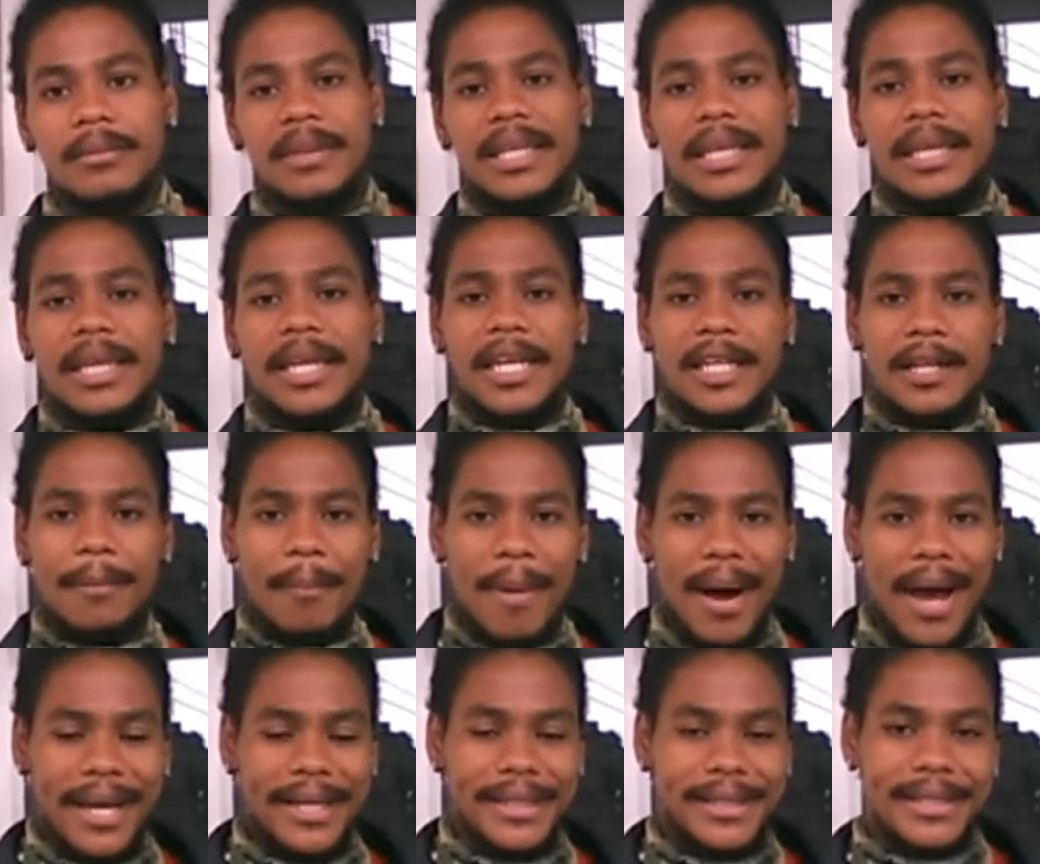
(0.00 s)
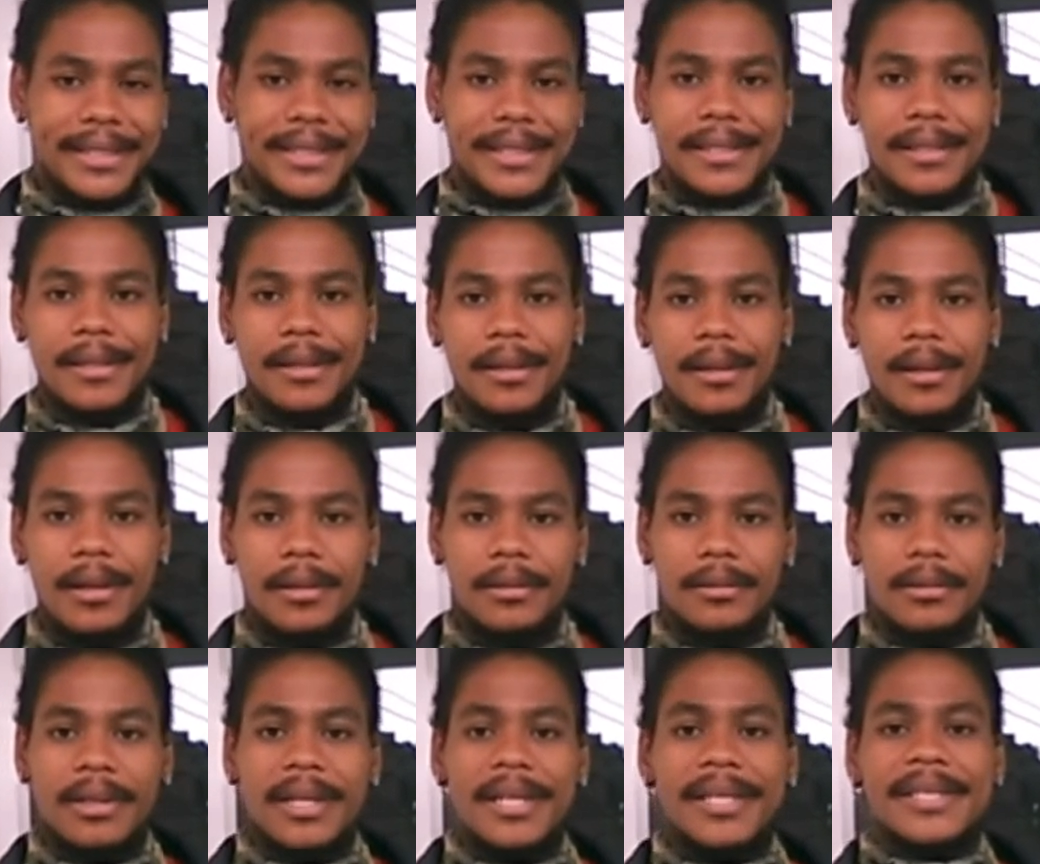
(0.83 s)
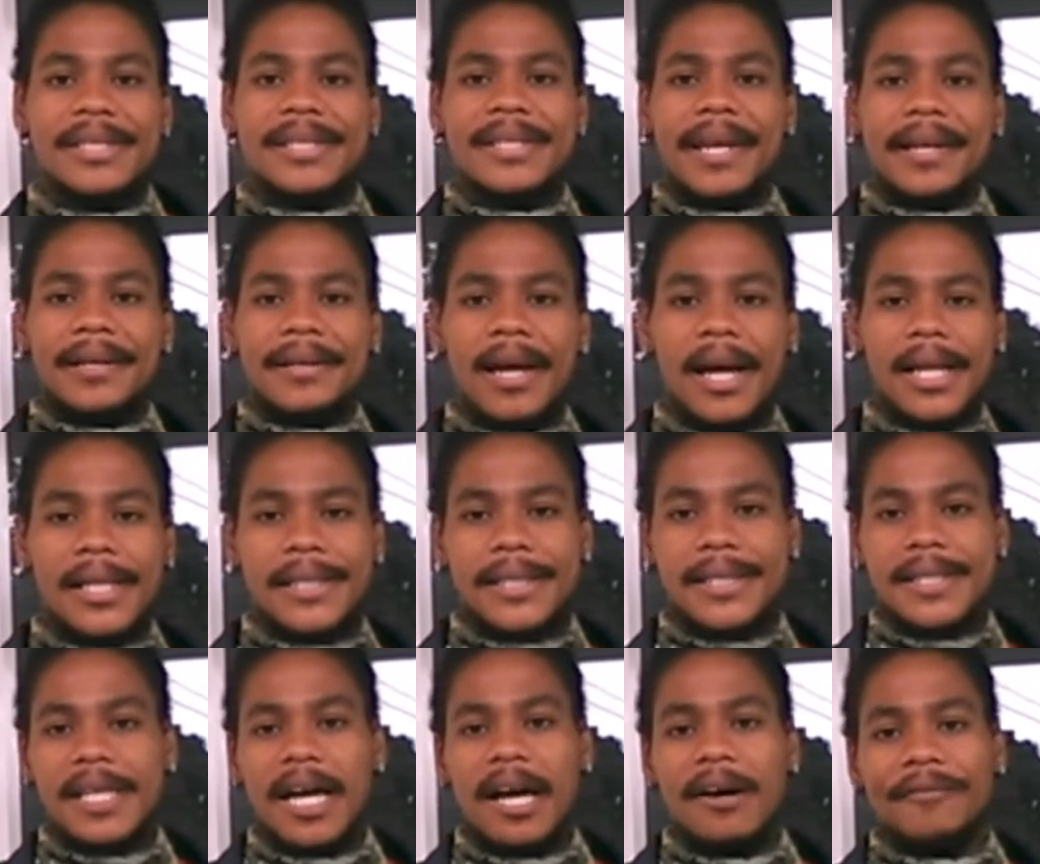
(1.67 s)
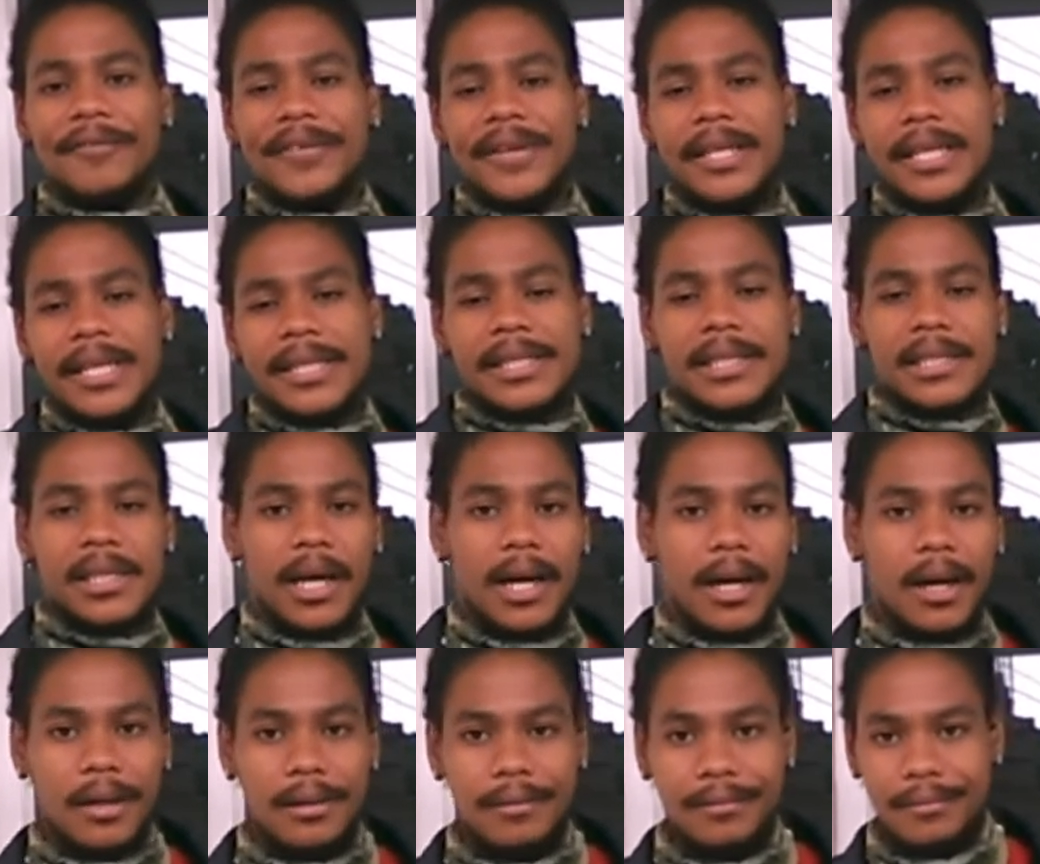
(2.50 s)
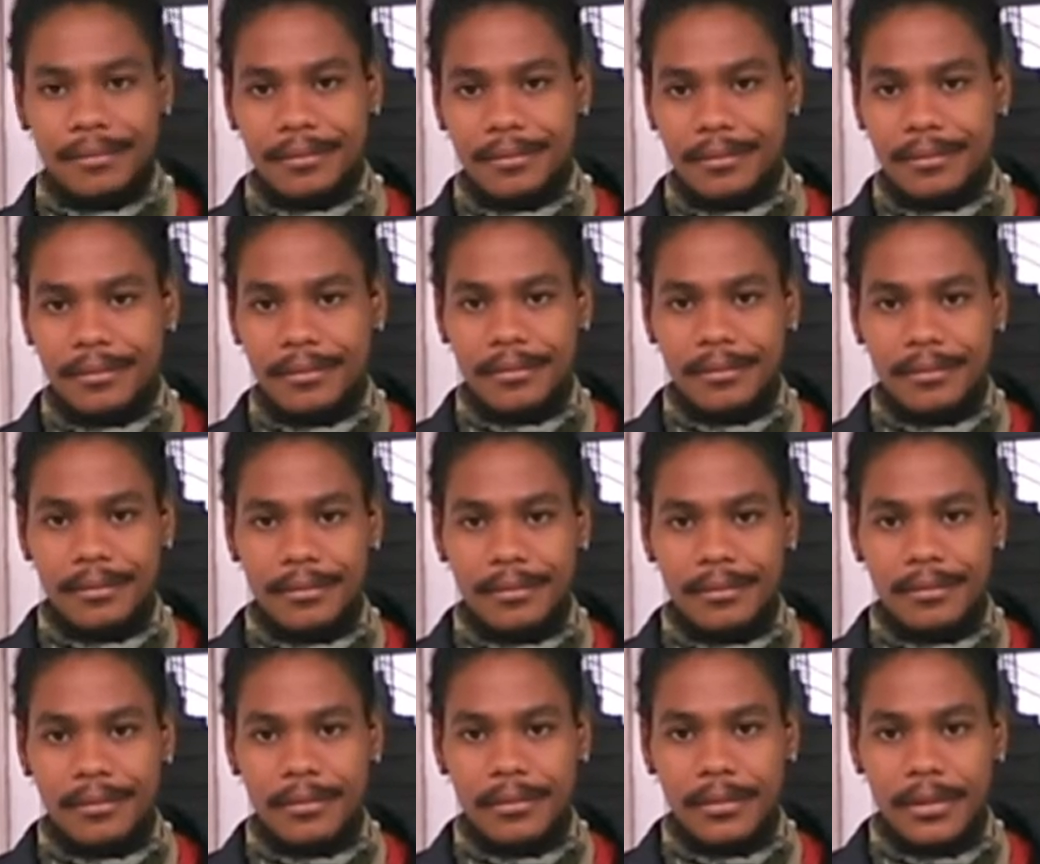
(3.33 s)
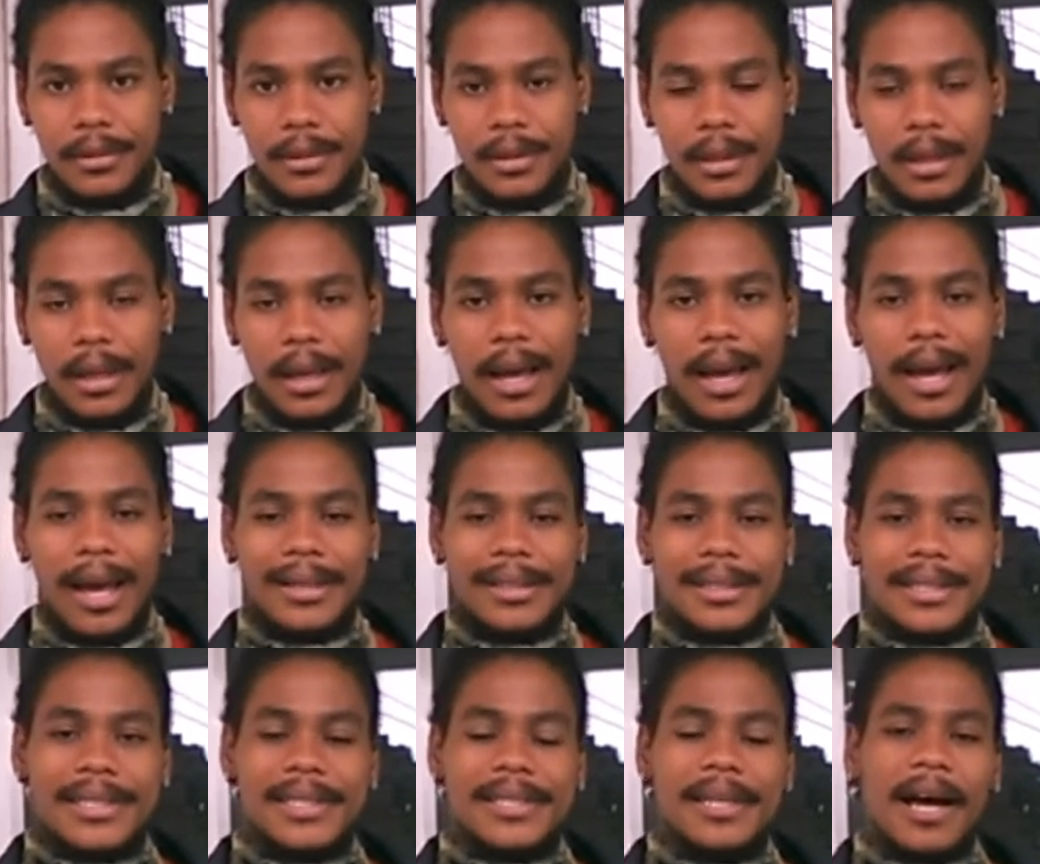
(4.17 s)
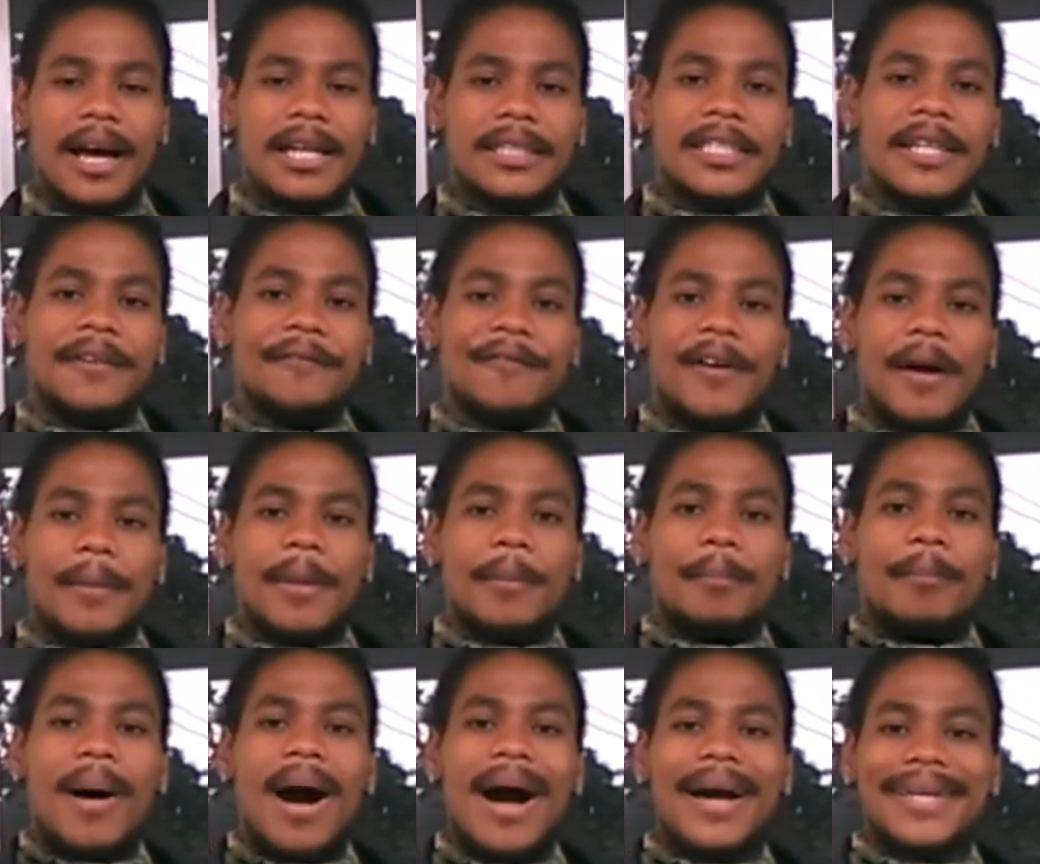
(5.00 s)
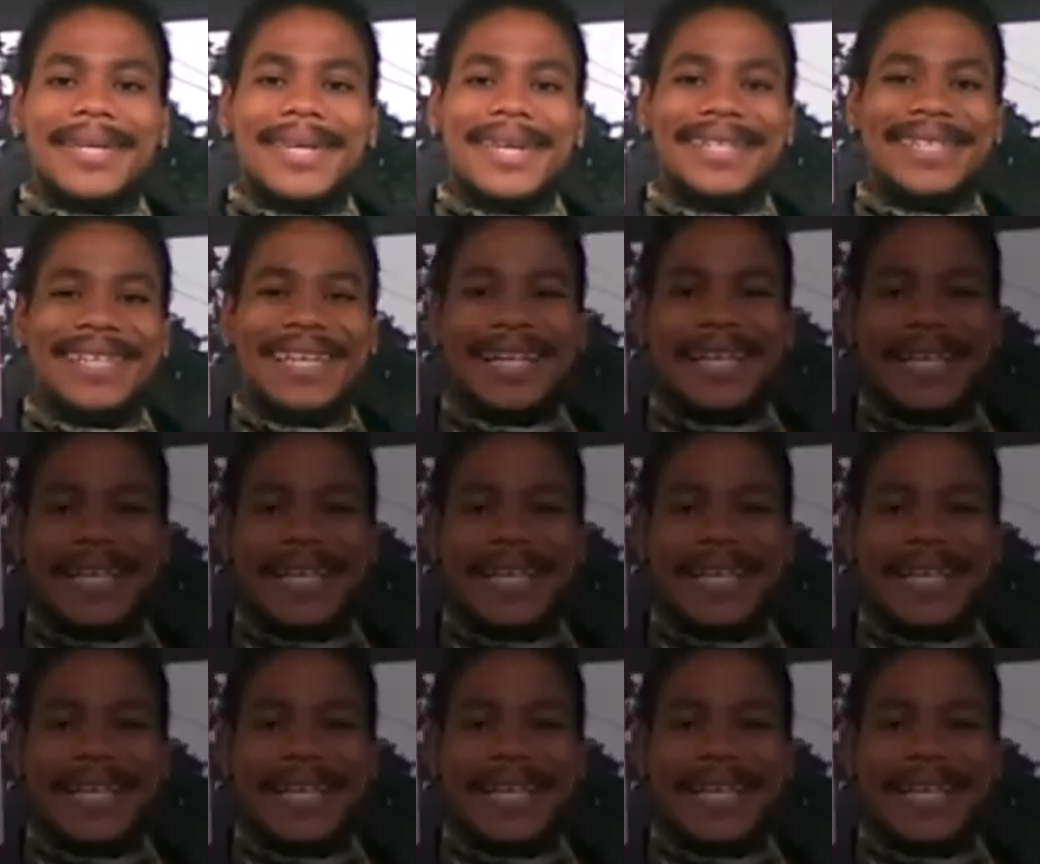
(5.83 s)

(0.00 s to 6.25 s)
The Edomites, the descendants of Esau, and starting from the banking